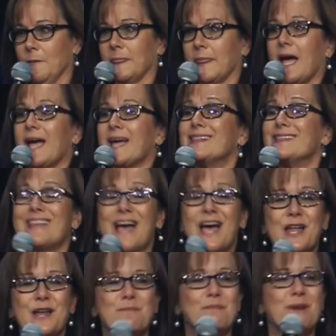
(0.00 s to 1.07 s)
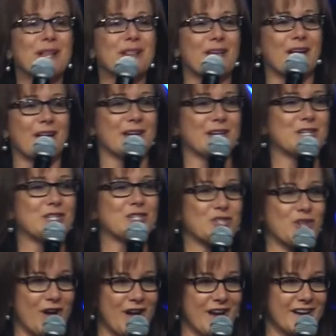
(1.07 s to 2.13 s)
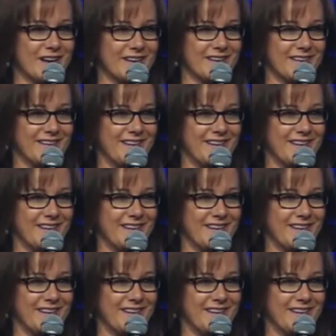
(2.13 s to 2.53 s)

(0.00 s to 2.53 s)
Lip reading: I let my light shine.